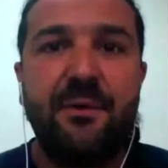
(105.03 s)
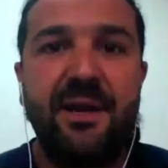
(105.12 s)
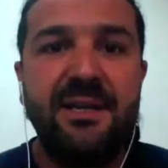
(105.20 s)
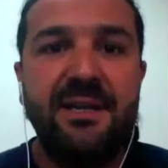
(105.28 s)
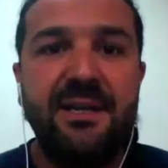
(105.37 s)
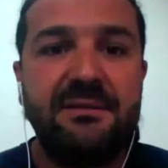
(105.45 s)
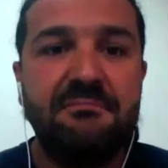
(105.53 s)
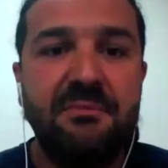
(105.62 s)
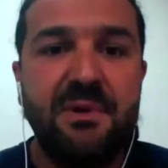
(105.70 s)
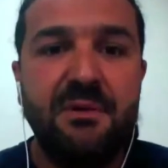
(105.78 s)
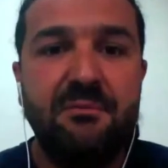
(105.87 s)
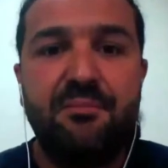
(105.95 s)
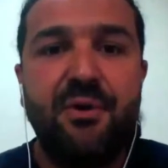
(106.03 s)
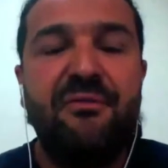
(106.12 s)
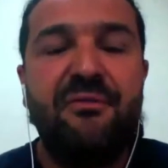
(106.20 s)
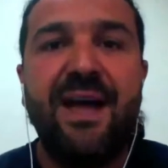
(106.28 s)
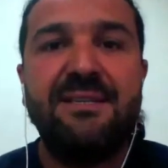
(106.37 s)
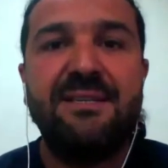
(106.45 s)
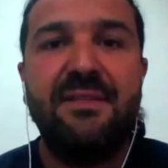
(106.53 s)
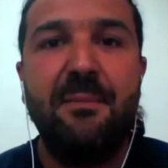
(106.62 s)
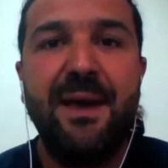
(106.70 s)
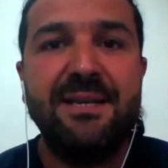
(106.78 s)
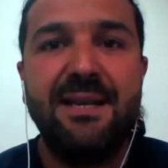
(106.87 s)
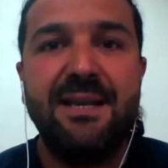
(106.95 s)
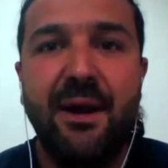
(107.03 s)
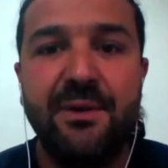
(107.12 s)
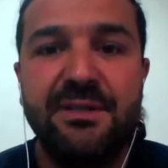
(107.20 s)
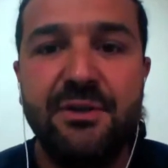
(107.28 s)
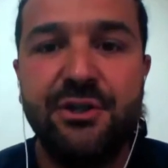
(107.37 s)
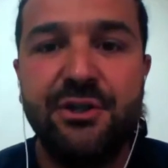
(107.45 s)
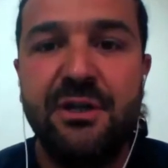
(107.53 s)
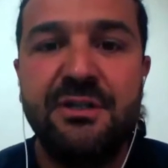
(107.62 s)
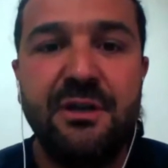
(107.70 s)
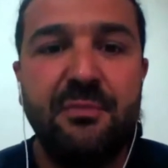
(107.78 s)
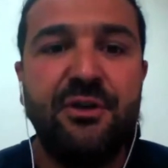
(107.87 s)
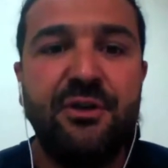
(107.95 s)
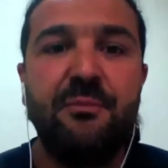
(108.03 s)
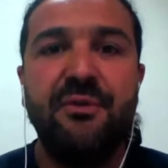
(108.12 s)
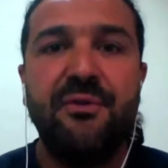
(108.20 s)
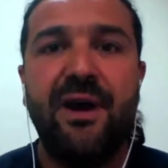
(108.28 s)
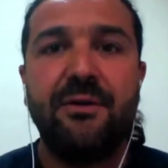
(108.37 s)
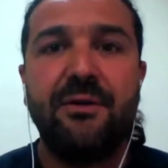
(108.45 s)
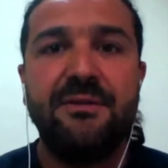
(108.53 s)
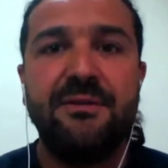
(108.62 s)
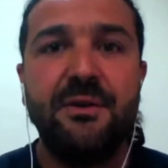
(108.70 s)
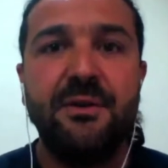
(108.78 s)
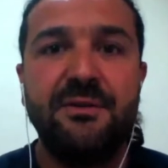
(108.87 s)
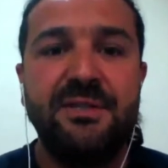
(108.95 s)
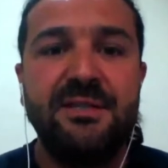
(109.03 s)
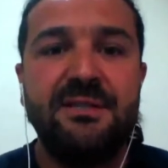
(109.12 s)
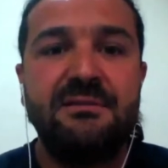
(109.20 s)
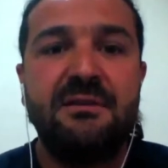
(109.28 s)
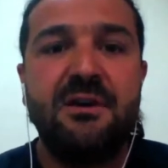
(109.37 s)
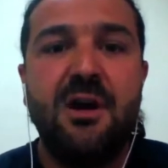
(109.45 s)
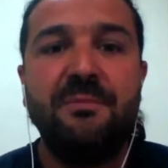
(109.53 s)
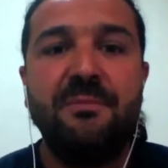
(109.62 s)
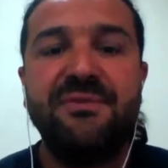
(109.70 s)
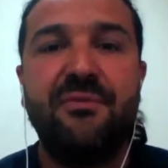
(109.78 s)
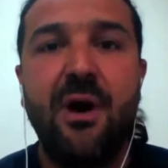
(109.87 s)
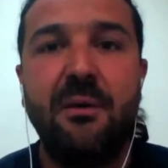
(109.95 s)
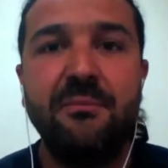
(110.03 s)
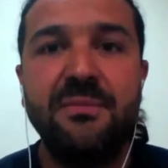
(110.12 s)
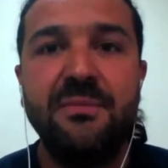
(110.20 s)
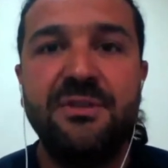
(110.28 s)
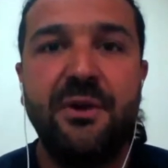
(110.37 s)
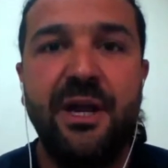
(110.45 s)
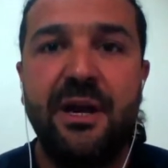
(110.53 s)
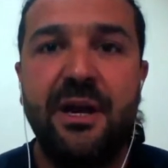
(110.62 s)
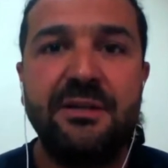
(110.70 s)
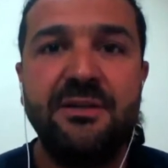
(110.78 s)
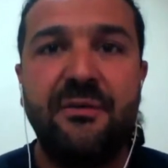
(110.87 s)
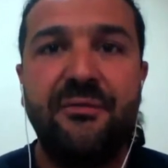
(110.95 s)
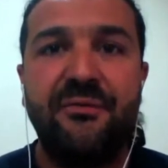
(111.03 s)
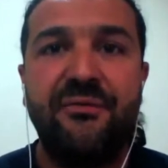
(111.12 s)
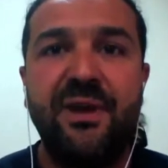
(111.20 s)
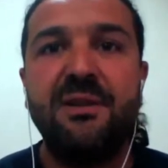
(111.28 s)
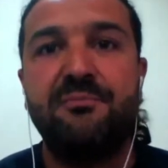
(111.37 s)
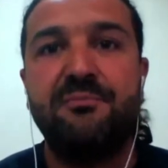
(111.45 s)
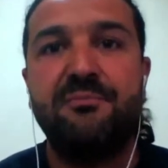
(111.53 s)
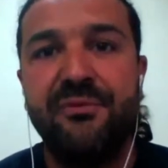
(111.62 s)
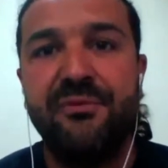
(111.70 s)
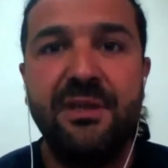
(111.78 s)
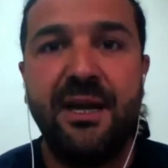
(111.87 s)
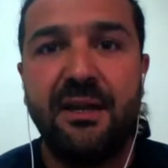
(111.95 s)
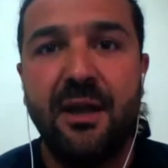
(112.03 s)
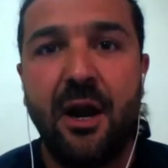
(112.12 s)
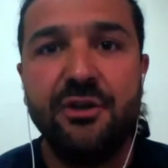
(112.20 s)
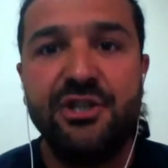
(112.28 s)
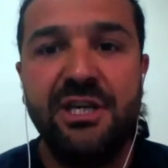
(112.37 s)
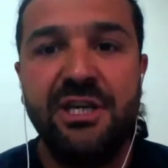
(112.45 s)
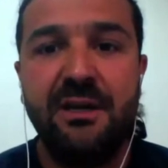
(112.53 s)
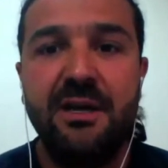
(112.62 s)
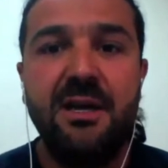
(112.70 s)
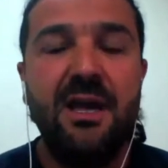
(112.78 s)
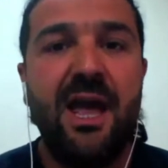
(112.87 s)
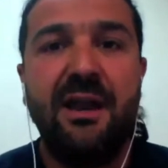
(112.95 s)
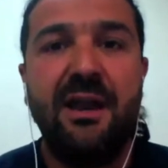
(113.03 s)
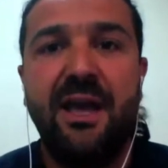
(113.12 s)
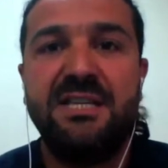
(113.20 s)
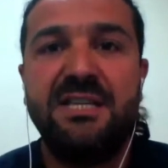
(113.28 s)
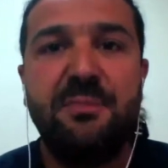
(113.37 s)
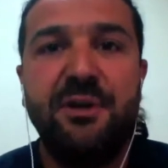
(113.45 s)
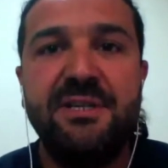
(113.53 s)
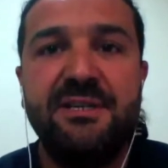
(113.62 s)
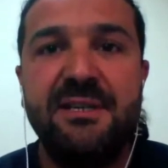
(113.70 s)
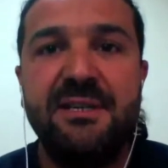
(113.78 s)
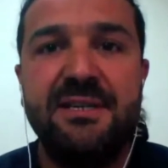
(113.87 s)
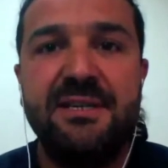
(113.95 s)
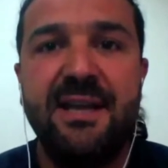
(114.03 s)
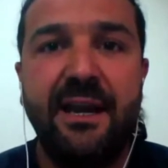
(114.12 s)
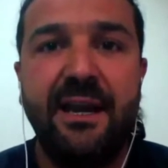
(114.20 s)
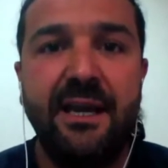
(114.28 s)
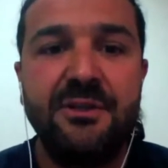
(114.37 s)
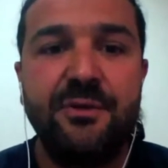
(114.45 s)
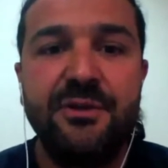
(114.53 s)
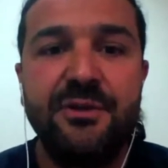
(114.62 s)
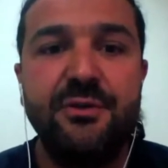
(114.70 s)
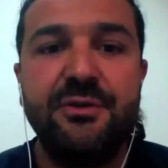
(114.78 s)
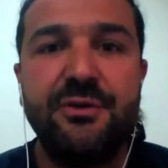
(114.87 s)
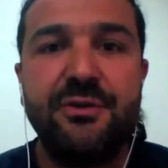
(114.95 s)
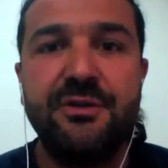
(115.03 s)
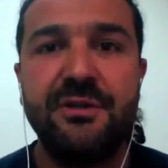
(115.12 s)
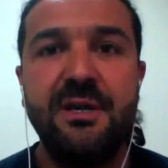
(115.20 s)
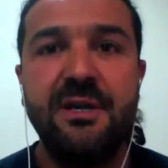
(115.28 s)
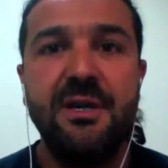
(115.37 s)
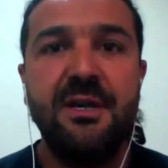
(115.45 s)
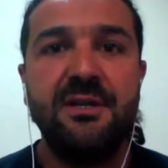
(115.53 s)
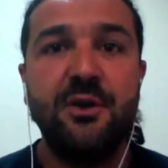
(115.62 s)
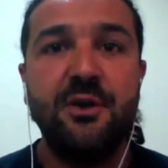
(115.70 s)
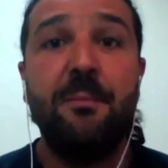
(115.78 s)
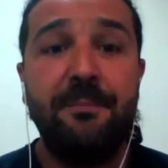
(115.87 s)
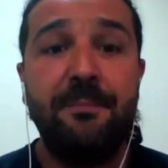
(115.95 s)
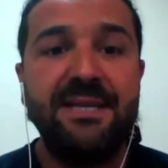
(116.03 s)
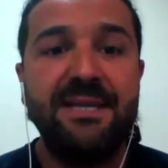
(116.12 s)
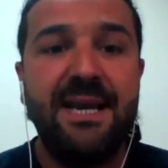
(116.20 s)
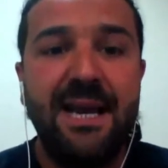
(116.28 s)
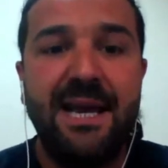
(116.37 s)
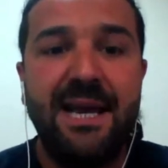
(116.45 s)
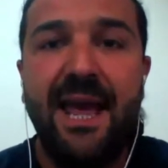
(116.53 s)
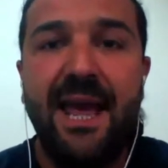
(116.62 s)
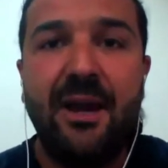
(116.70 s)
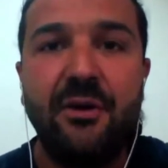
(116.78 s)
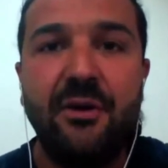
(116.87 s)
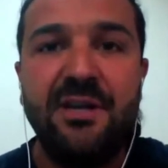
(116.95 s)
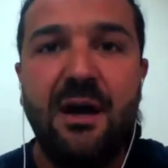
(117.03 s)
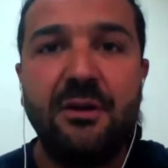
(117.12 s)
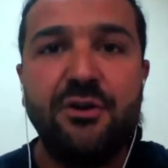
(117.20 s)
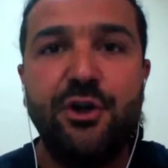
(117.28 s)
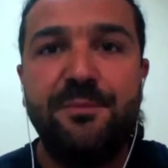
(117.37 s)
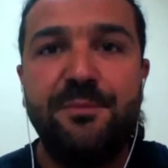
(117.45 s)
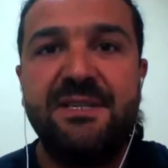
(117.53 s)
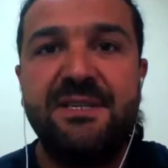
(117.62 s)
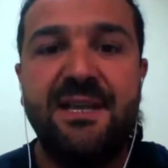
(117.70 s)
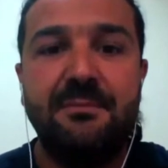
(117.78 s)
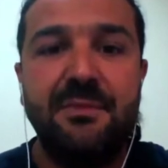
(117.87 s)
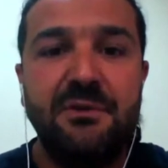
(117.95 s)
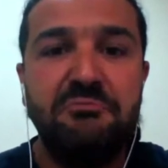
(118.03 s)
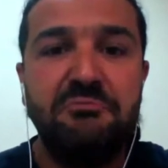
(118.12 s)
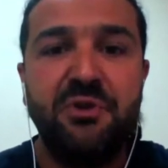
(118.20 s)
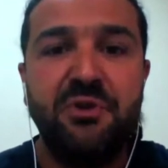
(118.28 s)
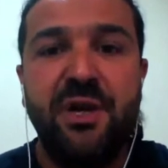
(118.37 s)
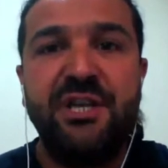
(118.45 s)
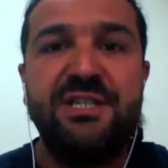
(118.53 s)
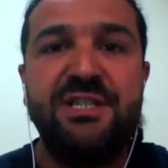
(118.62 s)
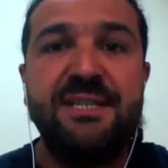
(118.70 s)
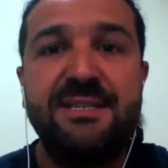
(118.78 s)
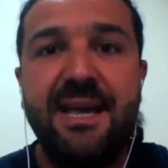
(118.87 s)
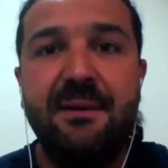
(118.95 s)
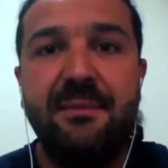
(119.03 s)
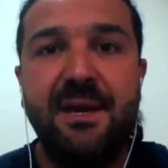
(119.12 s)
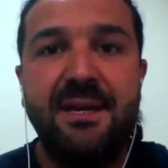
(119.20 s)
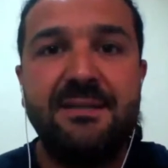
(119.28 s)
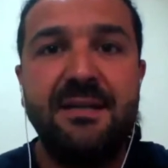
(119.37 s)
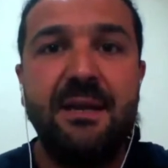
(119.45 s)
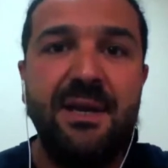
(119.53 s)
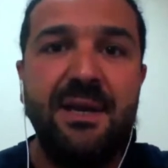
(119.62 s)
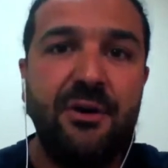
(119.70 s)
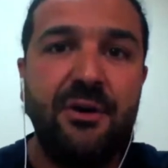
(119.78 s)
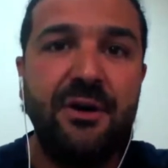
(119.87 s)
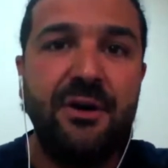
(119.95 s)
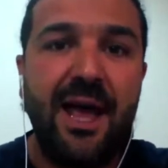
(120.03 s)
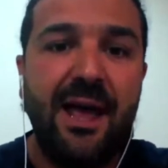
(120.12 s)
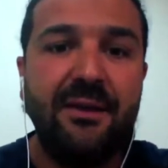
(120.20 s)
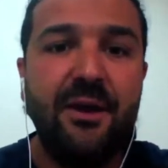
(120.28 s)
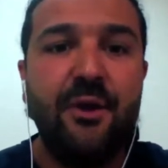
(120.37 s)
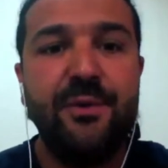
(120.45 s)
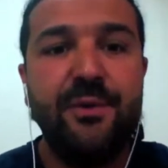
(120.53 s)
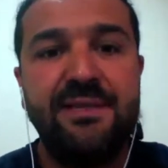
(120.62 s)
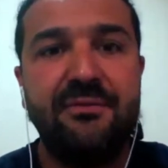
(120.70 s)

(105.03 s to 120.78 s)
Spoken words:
series provides the best high-resolution sub-bottom profilers. So this comes from 30 years of field-proven technology and expertise in designing transducers. So basically, Echoes are chirp system. So each system is an emitter and a